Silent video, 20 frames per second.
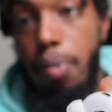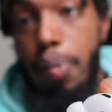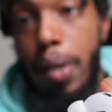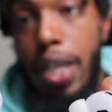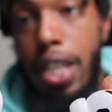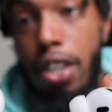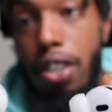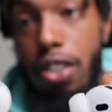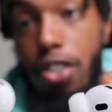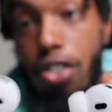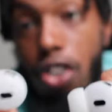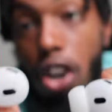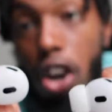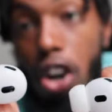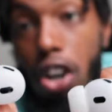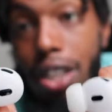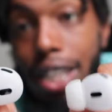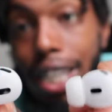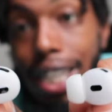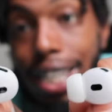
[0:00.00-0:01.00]
speakers
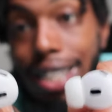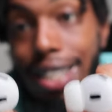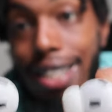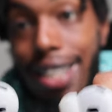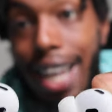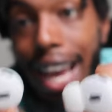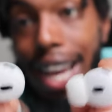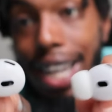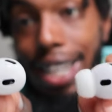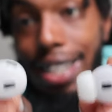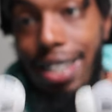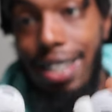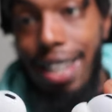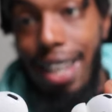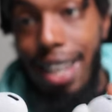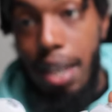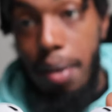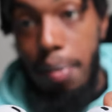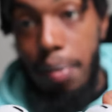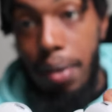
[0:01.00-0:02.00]
are the exact
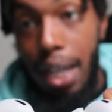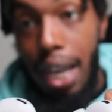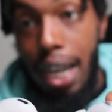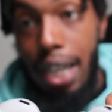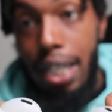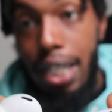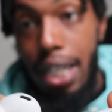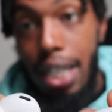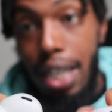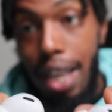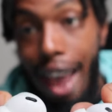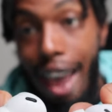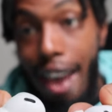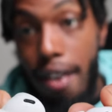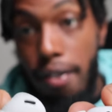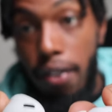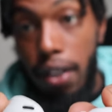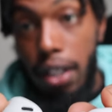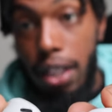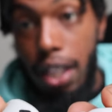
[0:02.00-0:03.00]
same lining,
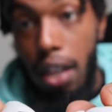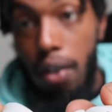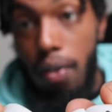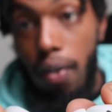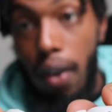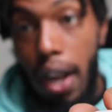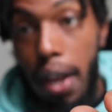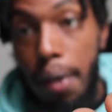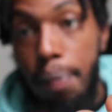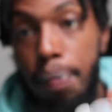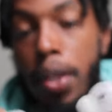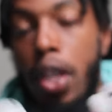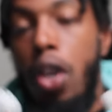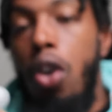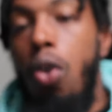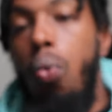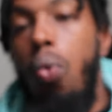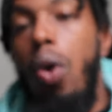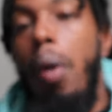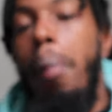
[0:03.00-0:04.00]
everything, right?
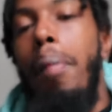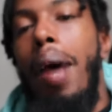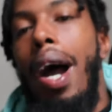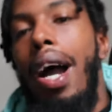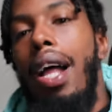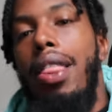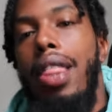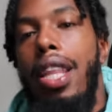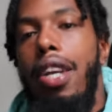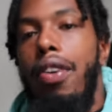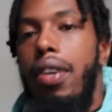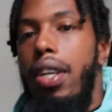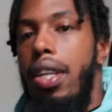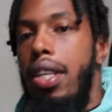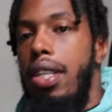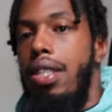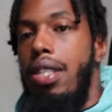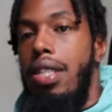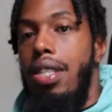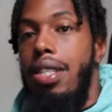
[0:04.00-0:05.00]
What my theory
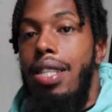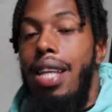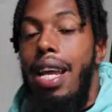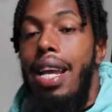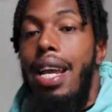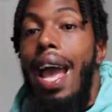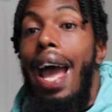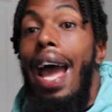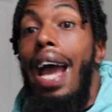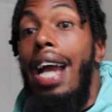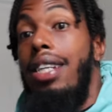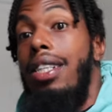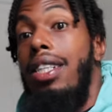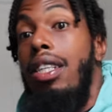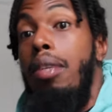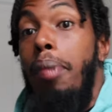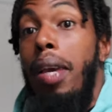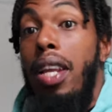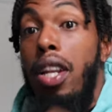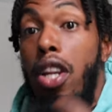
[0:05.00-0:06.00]
is, is they
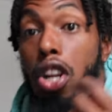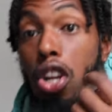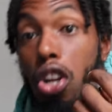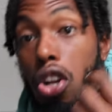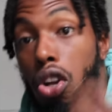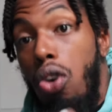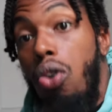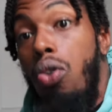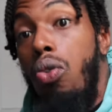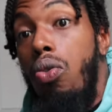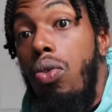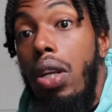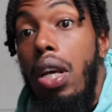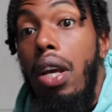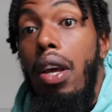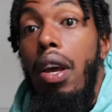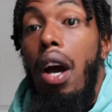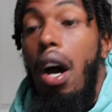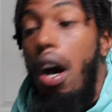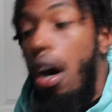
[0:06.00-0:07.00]
actually made a clone
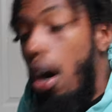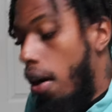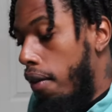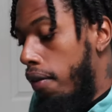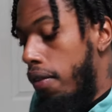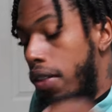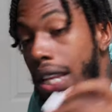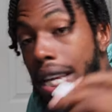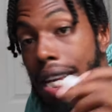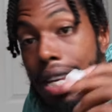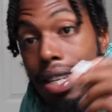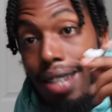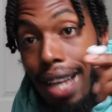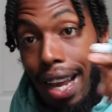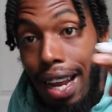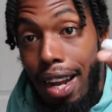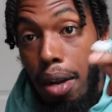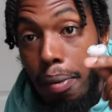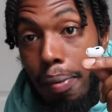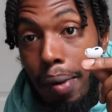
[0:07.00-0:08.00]
of these
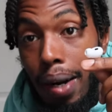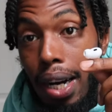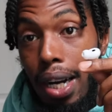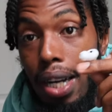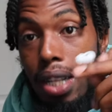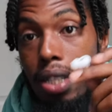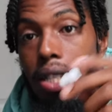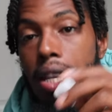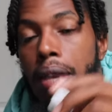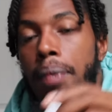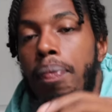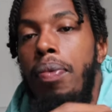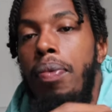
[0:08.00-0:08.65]
AirPods